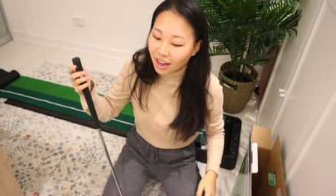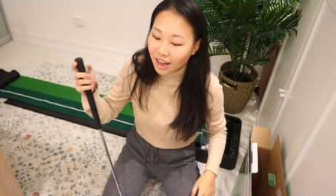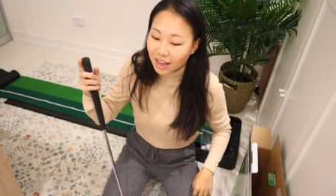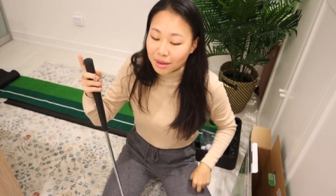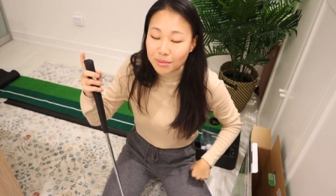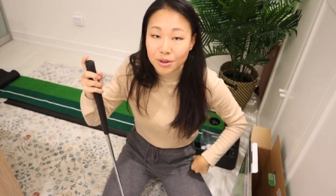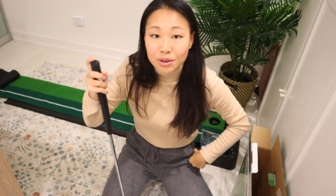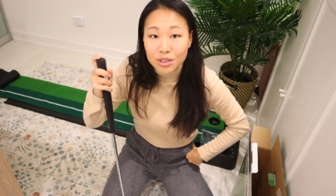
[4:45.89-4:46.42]

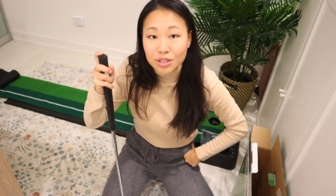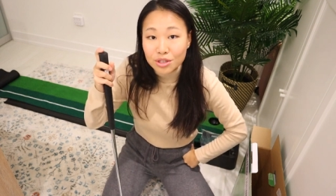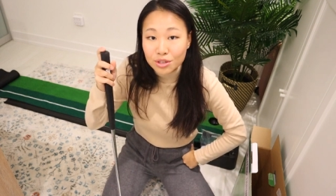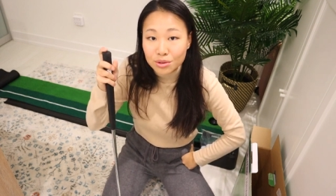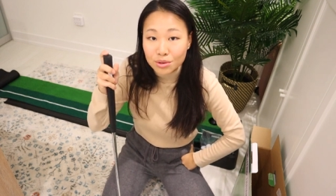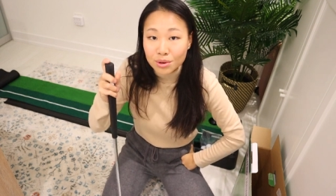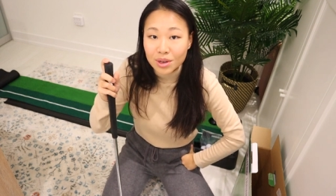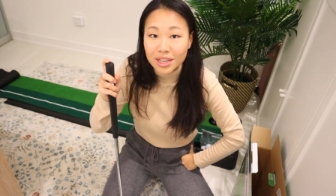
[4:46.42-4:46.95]
I'm going
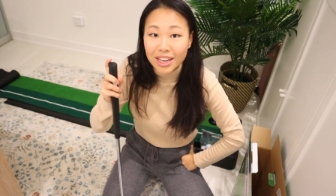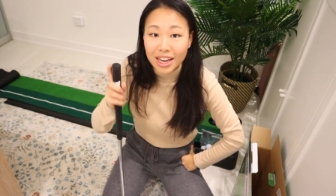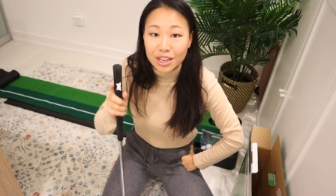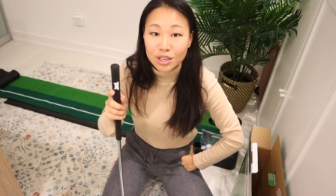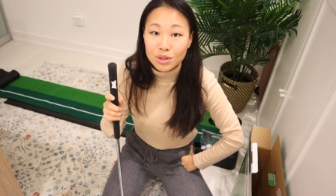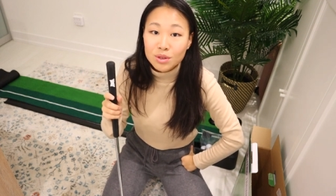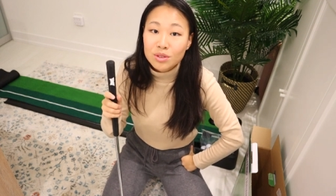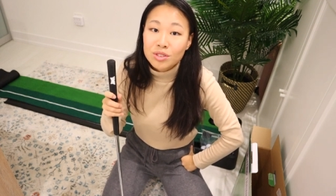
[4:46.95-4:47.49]
to
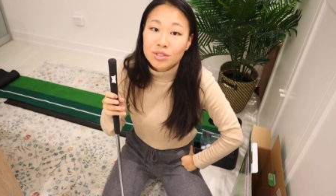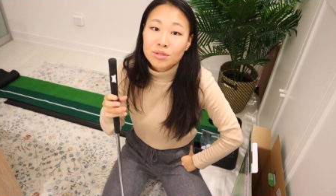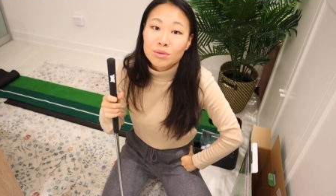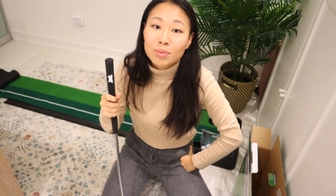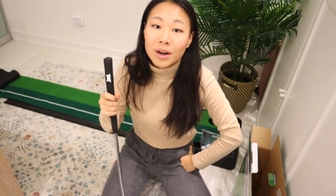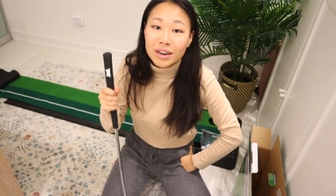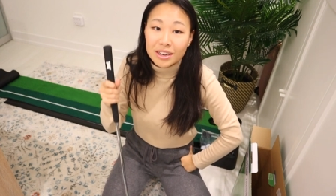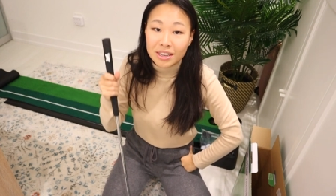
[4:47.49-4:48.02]
get used to
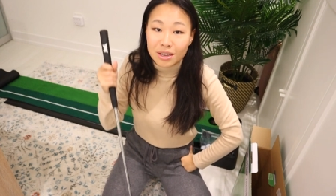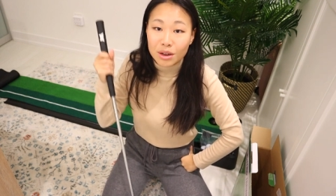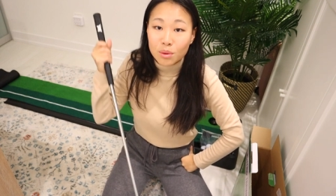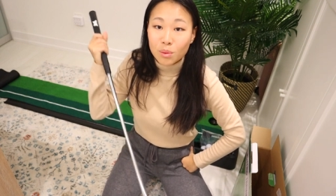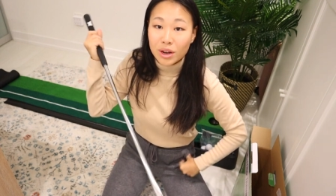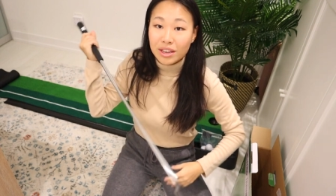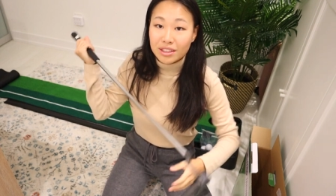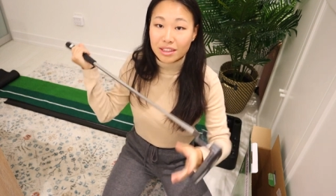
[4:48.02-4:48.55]
putting
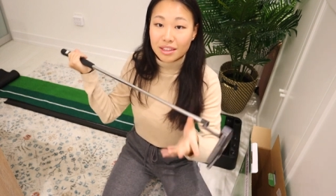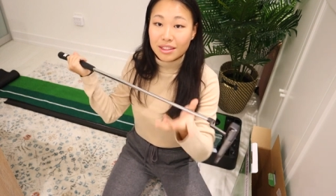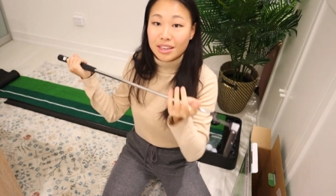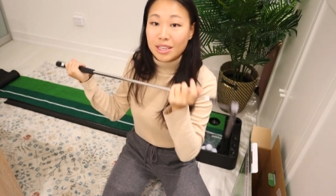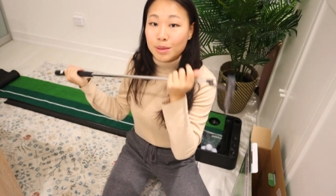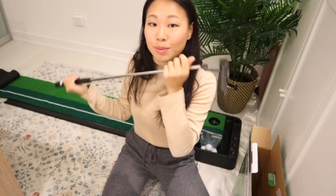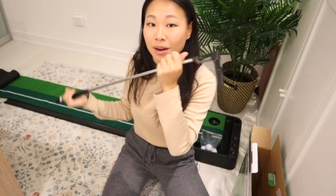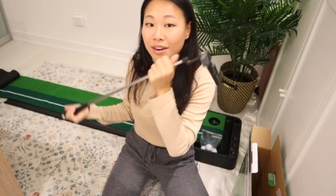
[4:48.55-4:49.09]
with
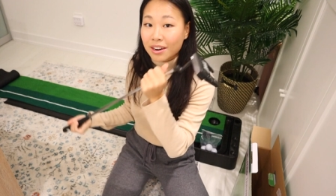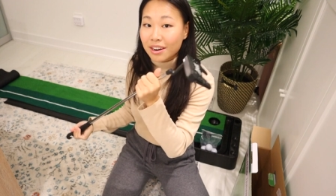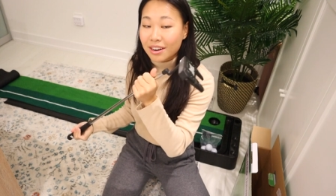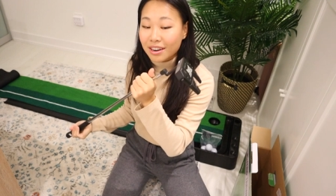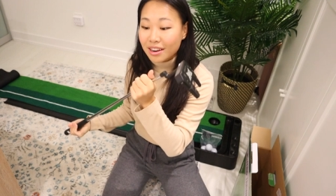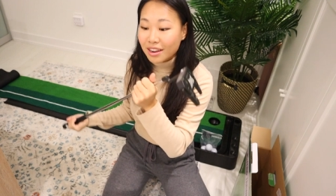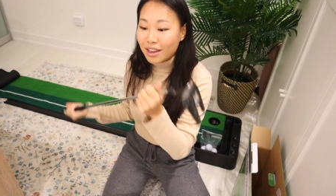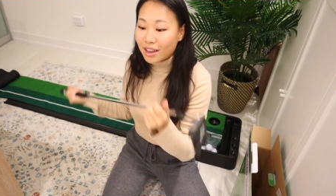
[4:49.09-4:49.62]
this
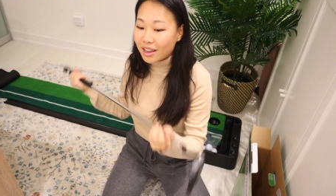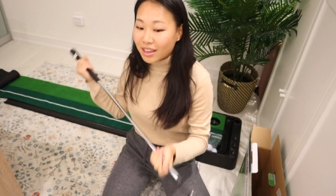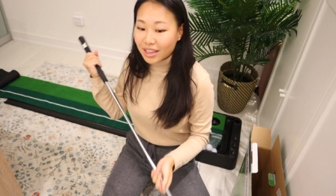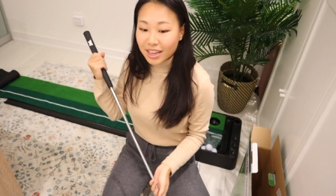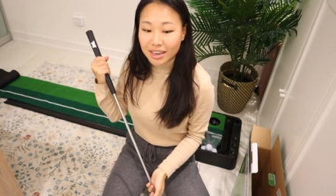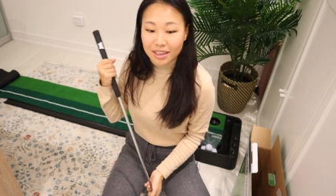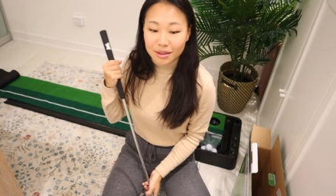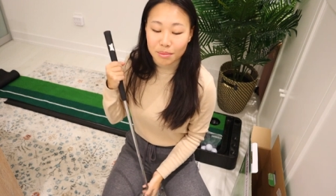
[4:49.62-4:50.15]
putter
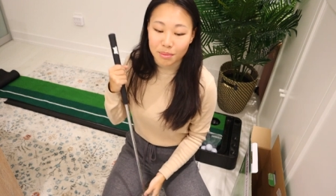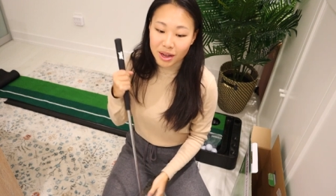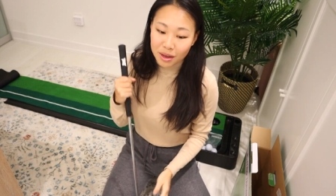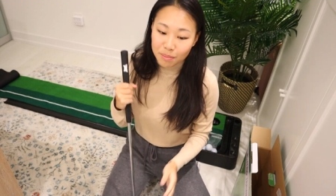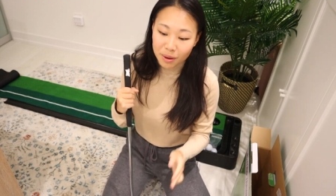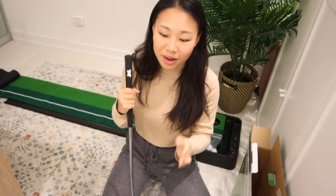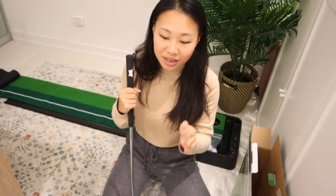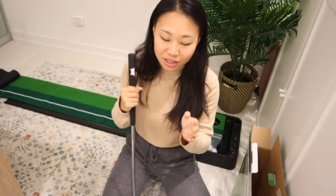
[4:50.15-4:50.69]
getting
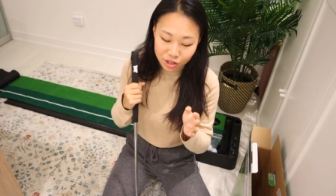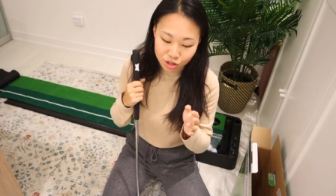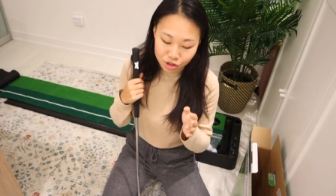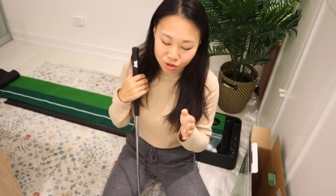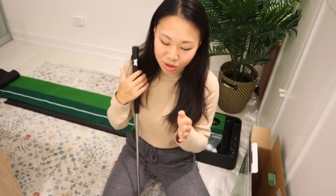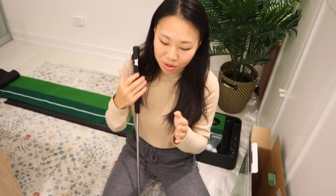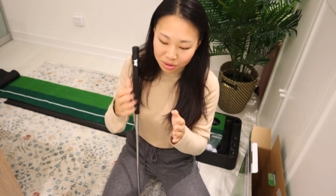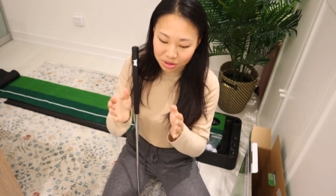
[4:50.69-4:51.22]
my putting
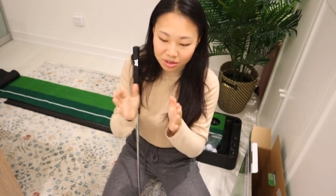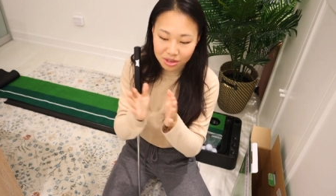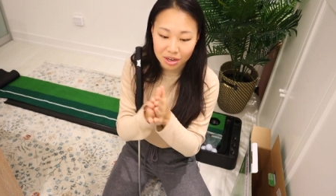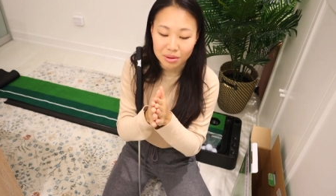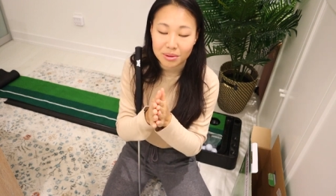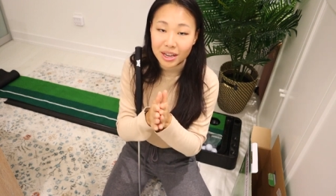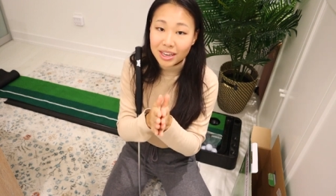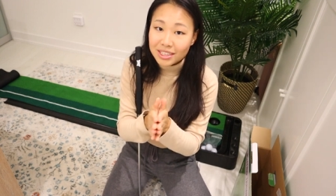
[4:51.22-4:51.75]
stroke, you
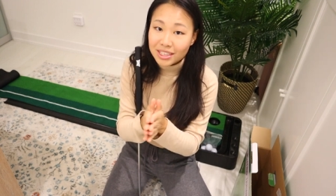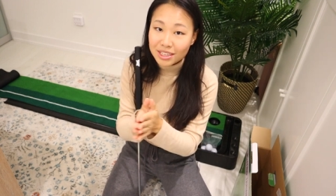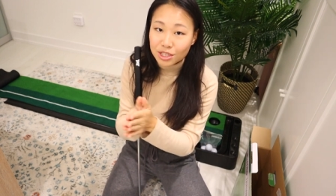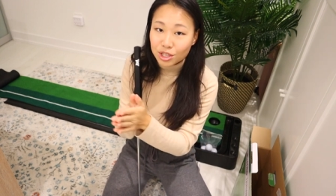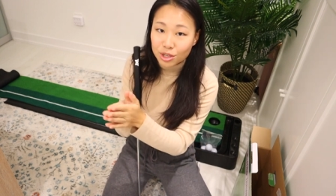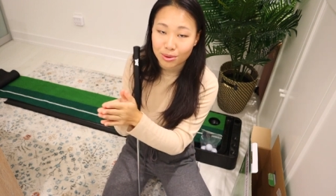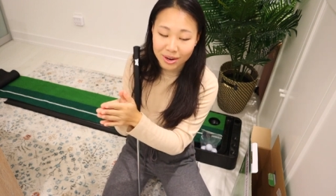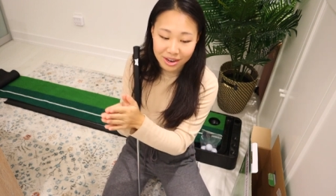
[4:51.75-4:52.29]
know, nice and
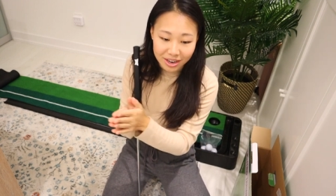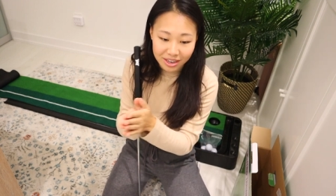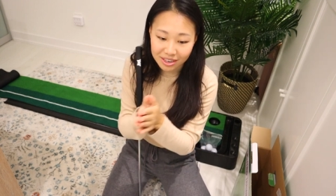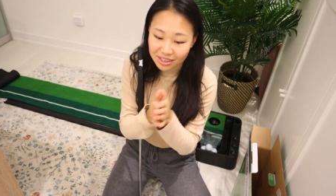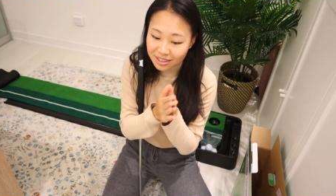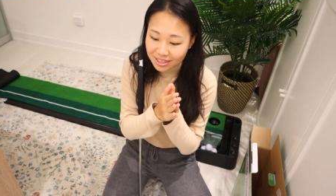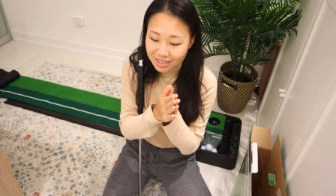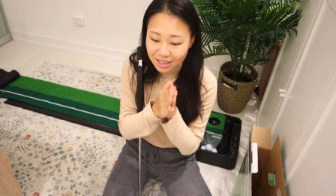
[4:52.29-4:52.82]
square,
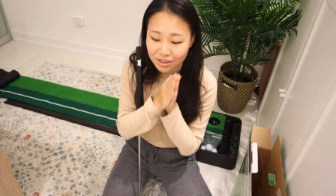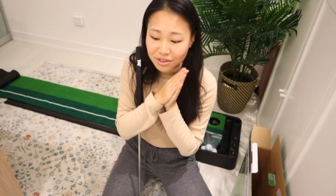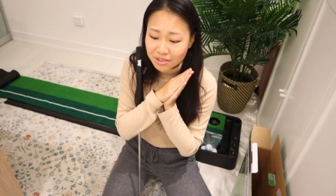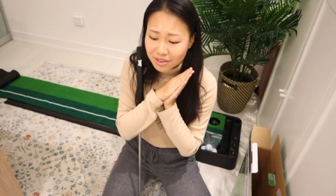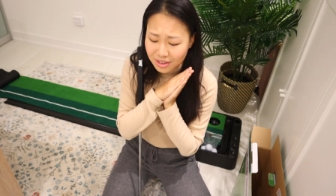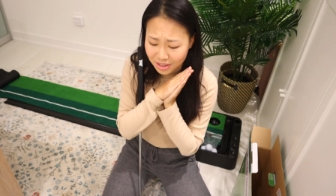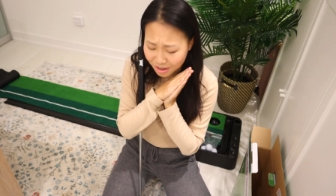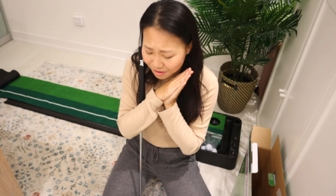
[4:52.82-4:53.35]
hitting the center of
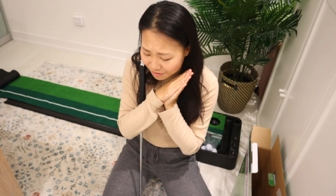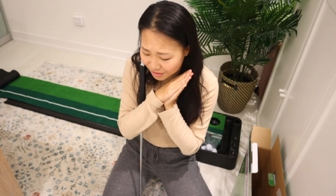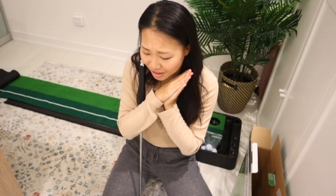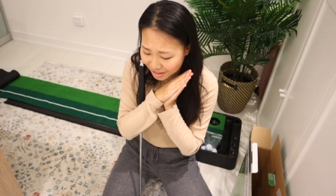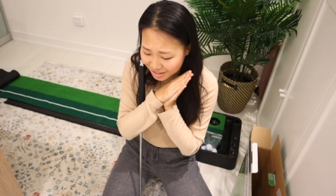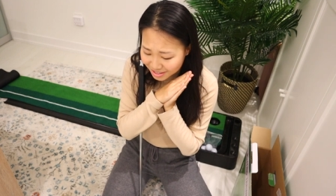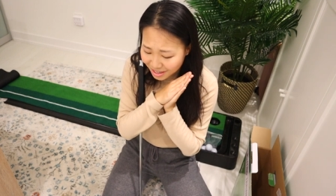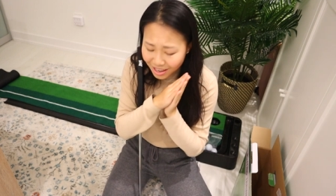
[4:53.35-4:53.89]
the club
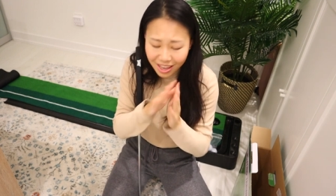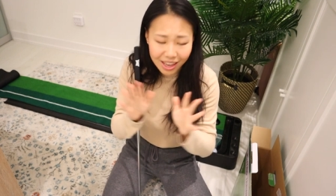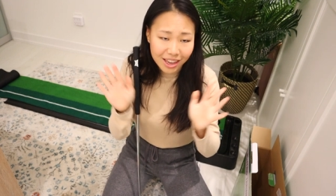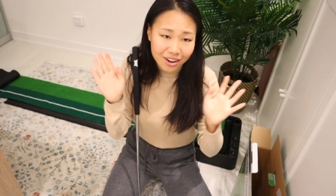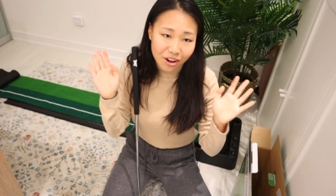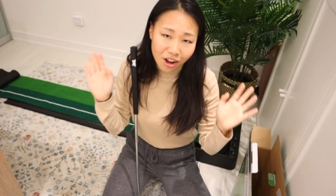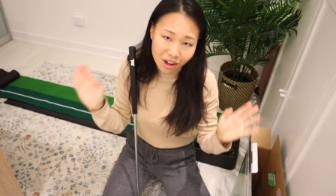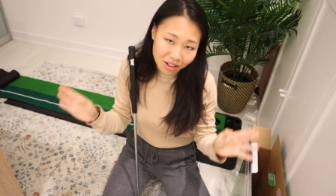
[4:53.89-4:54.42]
face,
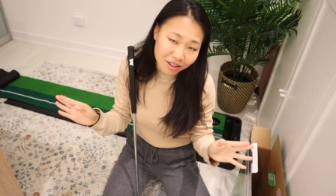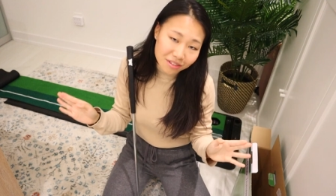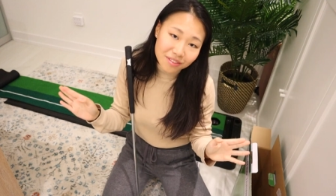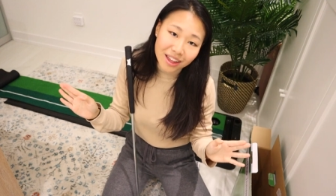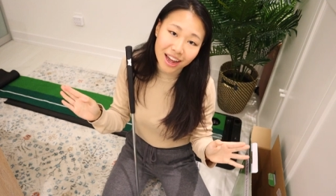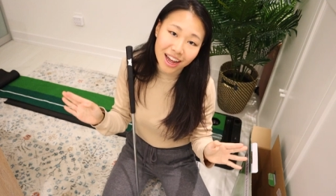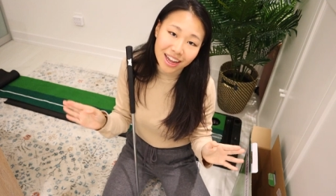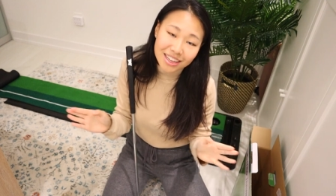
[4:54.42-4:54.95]
and all of
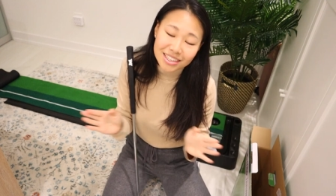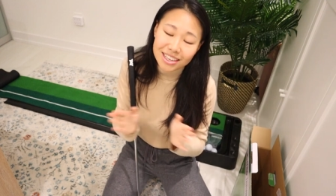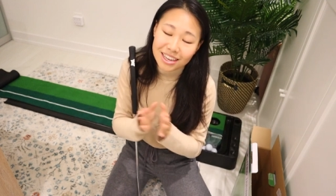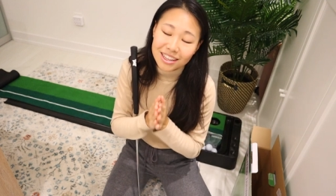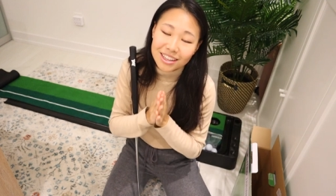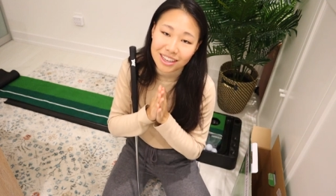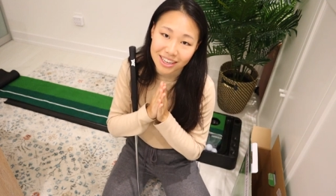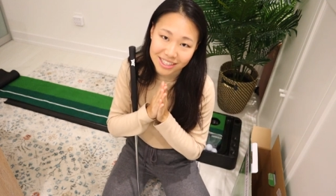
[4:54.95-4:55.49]
that.
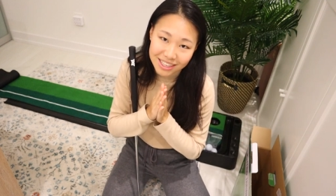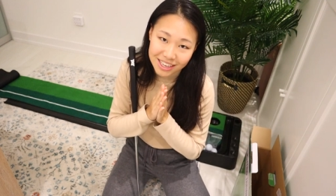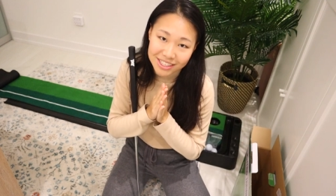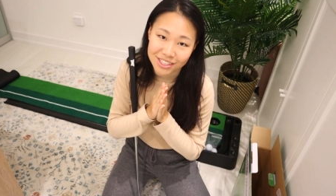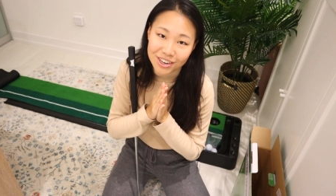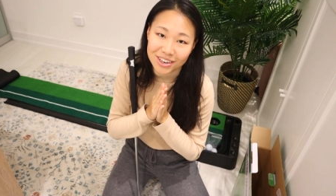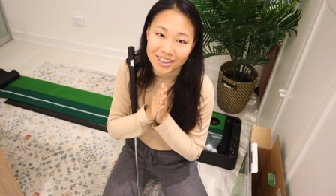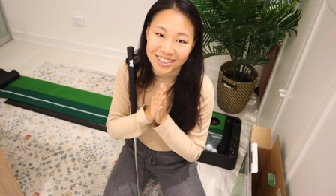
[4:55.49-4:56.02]
Let's get
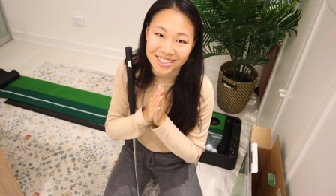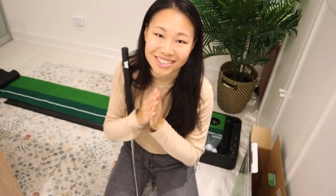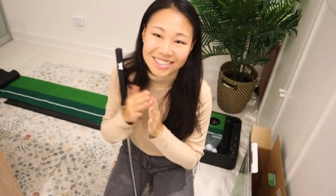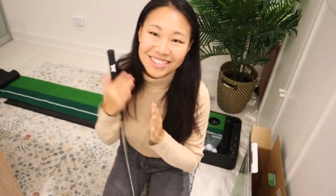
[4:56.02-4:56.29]
started.